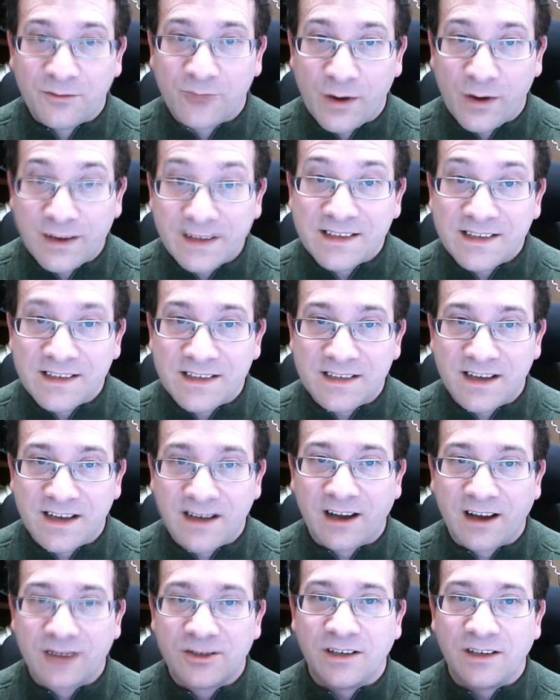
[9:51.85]
what is this
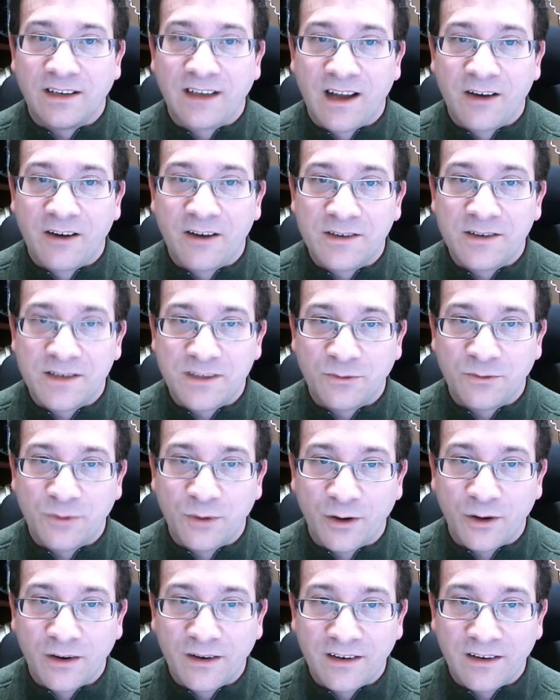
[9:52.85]
actually and how does it
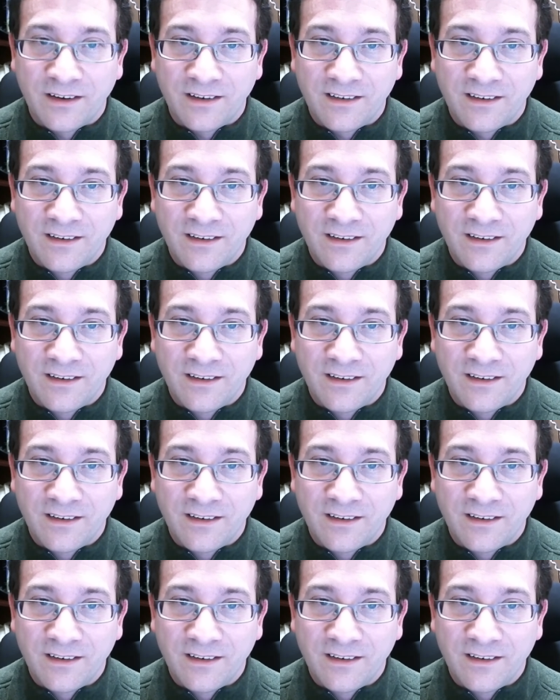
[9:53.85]
work and